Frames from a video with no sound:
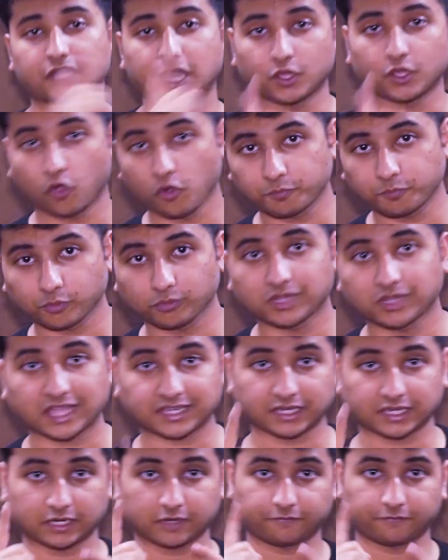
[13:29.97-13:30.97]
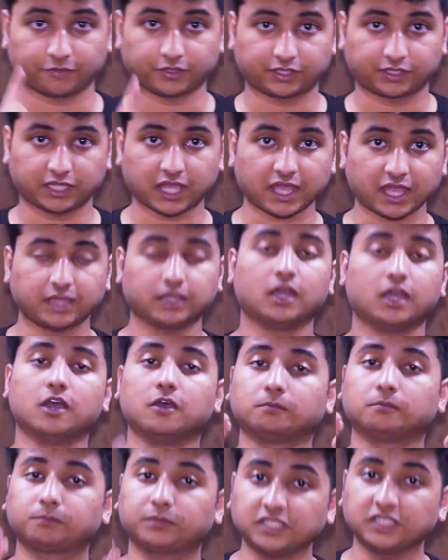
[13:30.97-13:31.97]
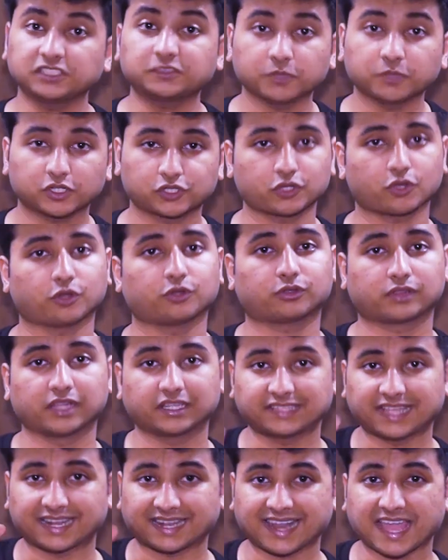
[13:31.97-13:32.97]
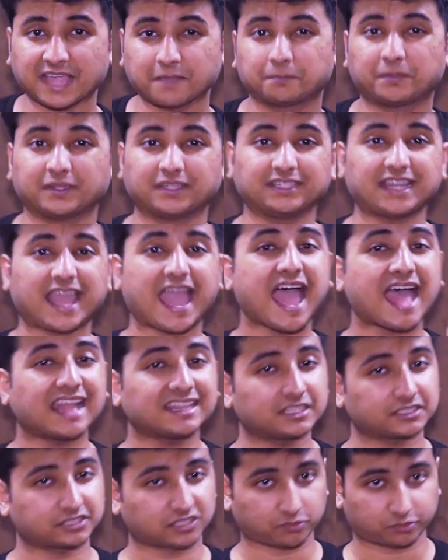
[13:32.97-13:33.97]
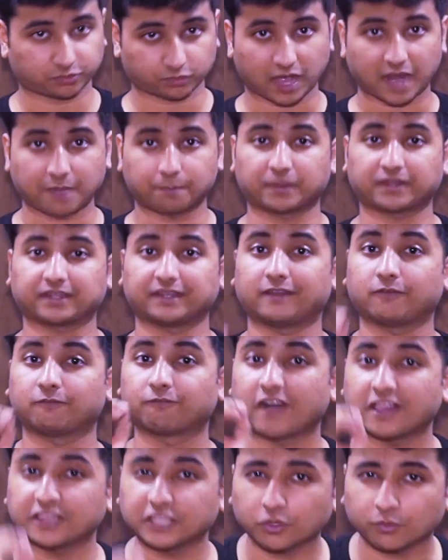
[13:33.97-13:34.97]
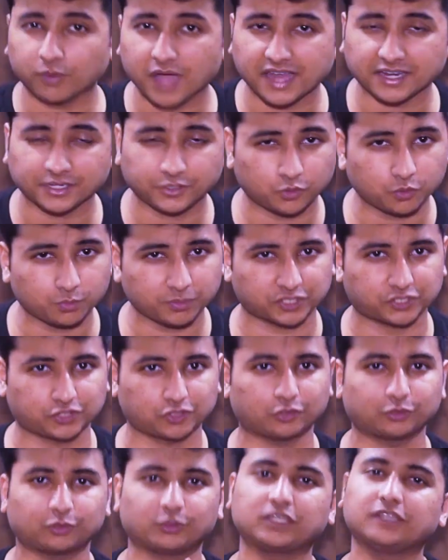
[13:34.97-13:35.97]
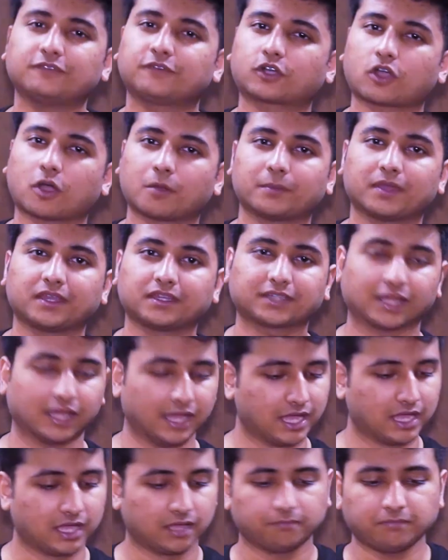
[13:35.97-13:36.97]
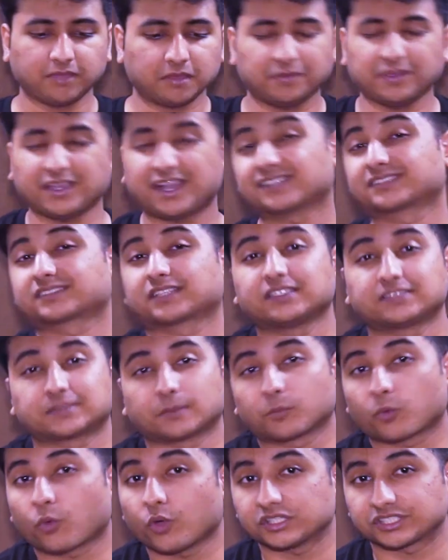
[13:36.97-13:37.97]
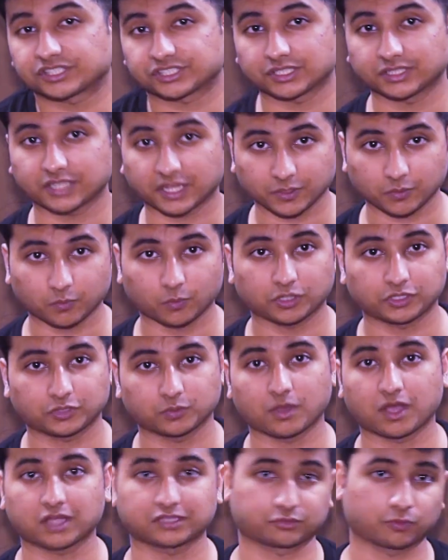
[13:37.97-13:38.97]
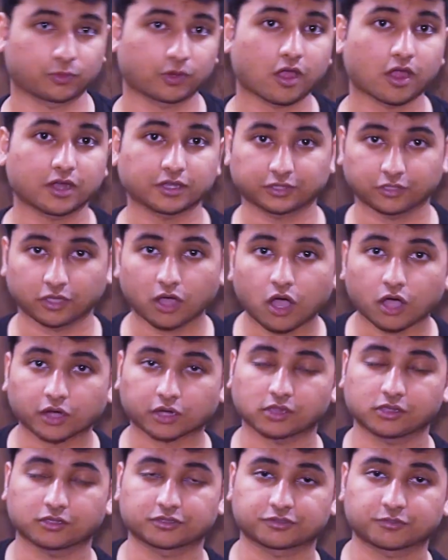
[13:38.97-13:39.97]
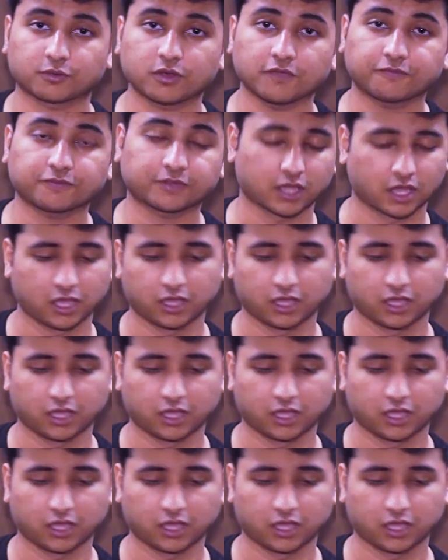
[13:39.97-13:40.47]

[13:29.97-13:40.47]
I hope you liked it, and if you did, please make sure to click that like button and the subscribe button, and while you're at it, do make sure to leave a comment, maybe asking some question that you want to ask regarding the Oculus Rift,